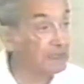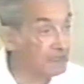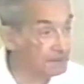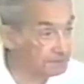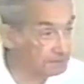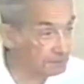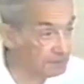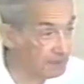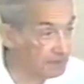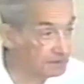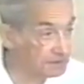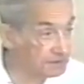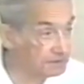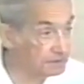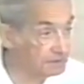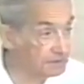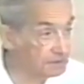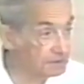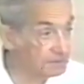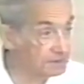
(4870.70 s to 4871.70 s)
but as a
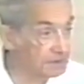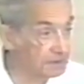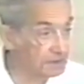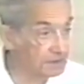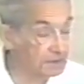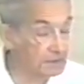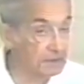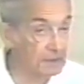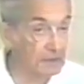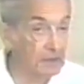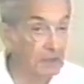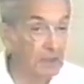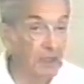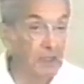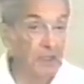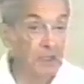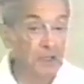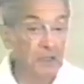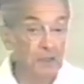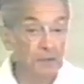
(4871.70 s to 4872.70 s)
managerial technique.
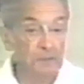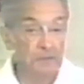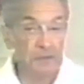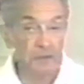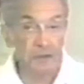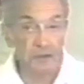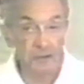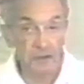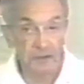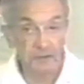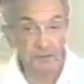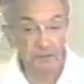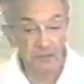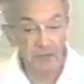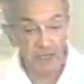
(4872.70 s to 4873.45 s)
Because